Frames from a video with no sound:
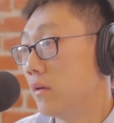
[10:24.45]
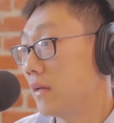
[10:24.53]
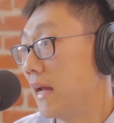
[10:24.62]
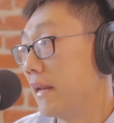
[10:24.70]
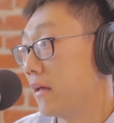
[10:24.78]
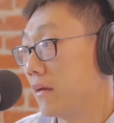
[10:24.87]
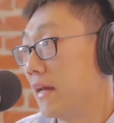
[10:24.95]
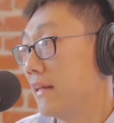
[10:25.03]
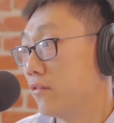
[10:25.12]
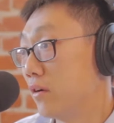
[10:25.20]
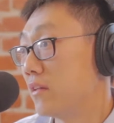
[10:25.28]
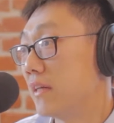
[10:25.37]

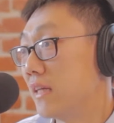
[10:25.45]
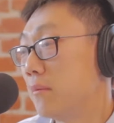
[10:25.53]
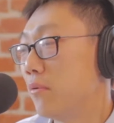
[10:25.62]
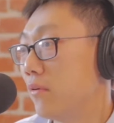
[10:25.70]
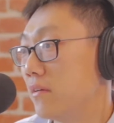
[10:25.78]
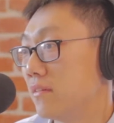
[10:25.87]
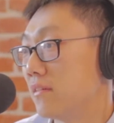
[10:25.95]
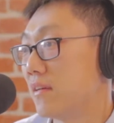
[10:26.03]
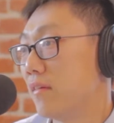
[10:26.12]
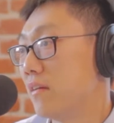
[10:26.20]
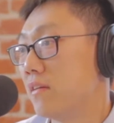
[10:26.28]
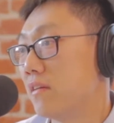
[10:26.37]
getting all the data points and
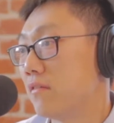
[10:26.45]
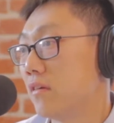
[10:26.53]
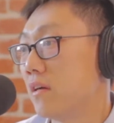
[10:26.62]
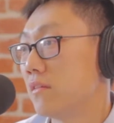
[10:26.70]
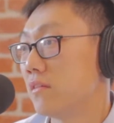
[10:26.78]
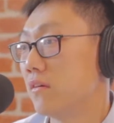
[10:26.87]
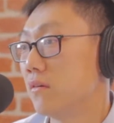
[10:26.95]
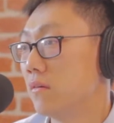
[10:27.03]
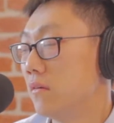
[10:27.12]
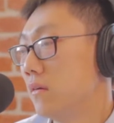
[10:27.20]
stuff like this, right? So